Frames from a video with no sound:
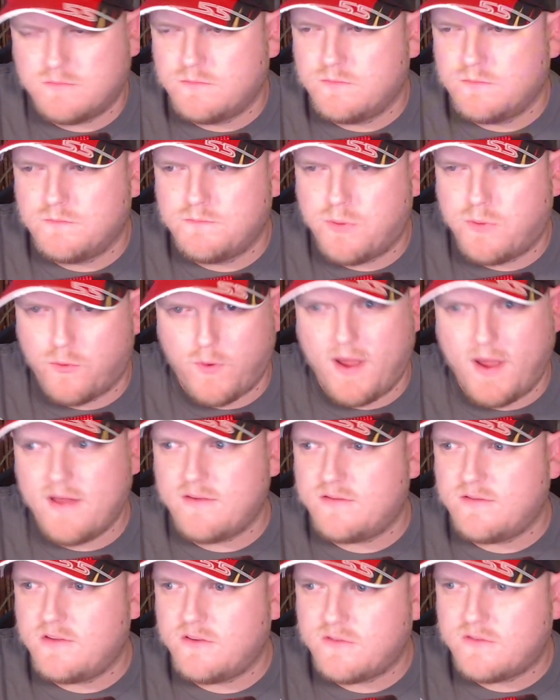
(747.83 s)

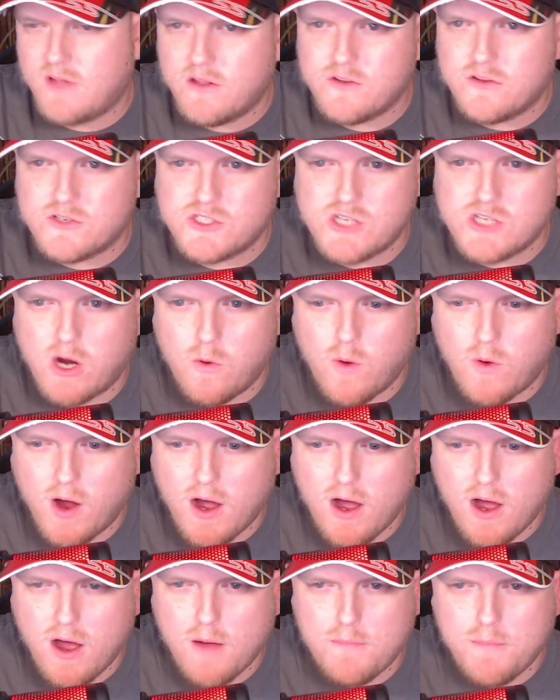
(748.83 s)
Perez just doesn't show
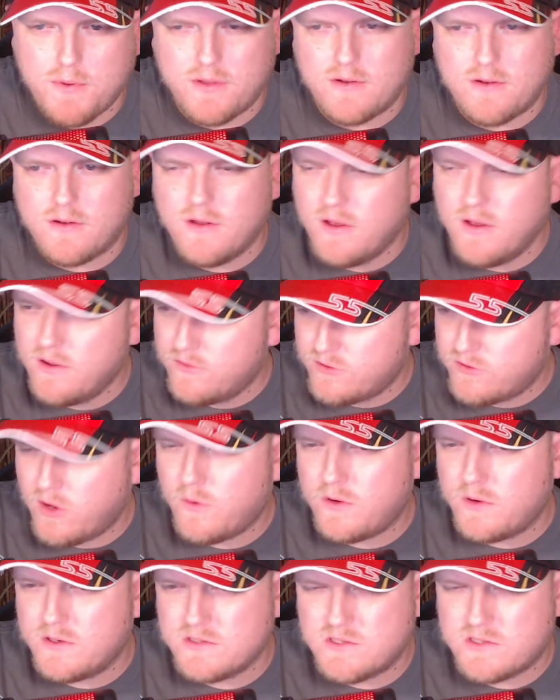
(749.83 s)
up and so
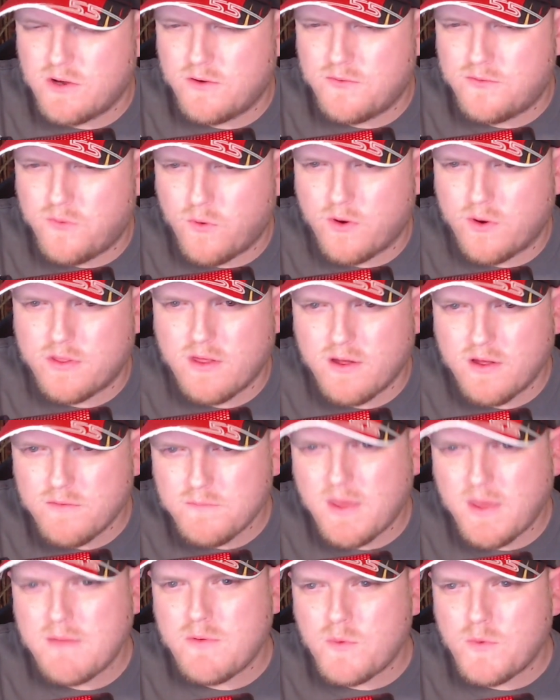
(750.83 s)
on and so forth,
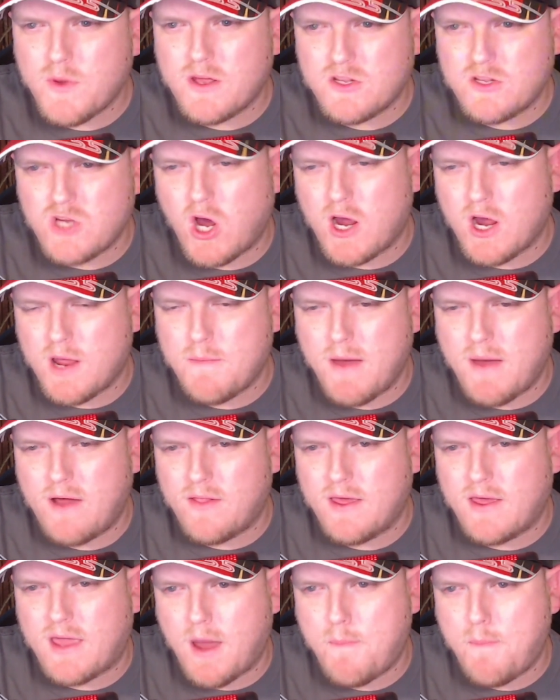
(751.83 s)
maybe we could talk about
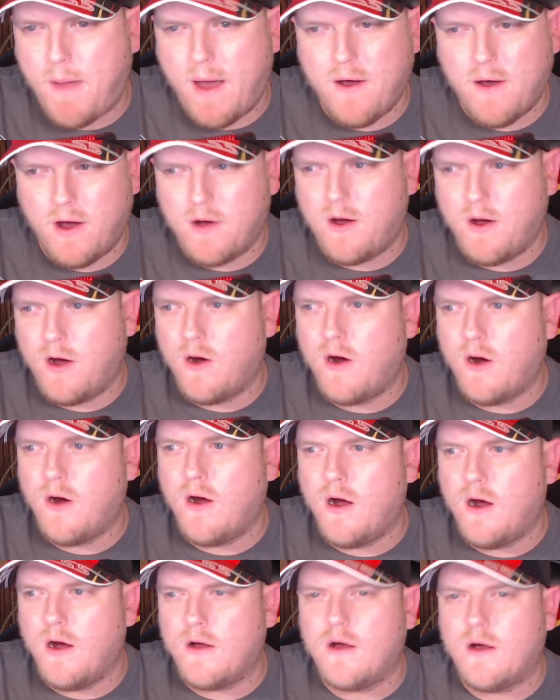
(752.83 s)

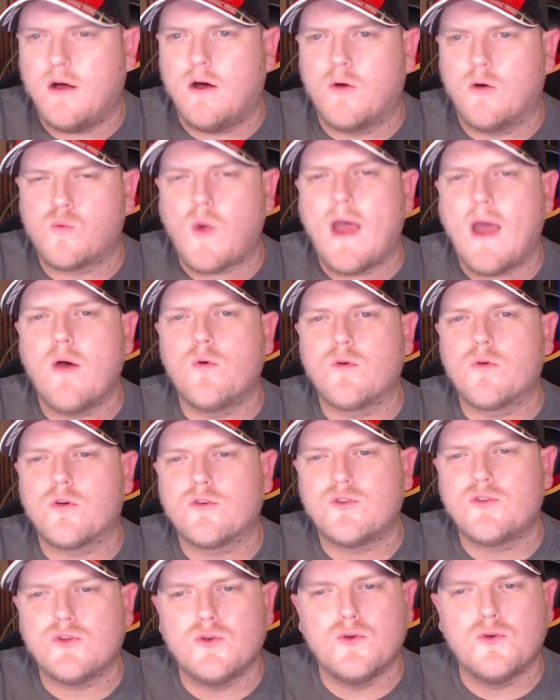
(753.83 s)
a round or
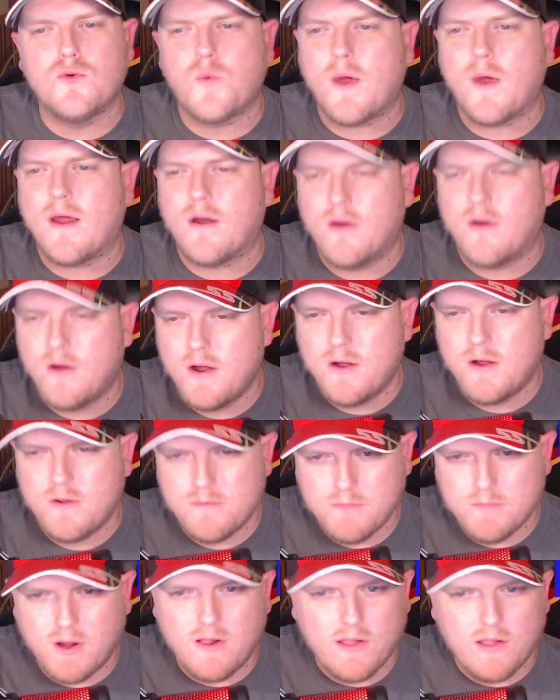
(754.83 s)
two where
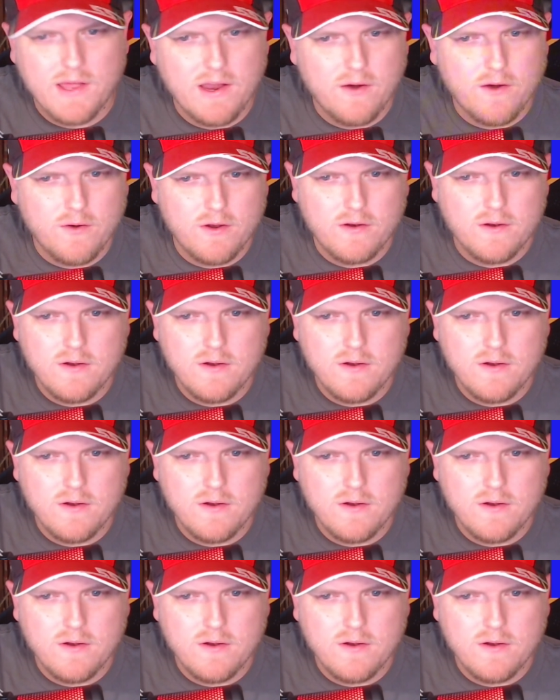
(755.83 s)
McLaren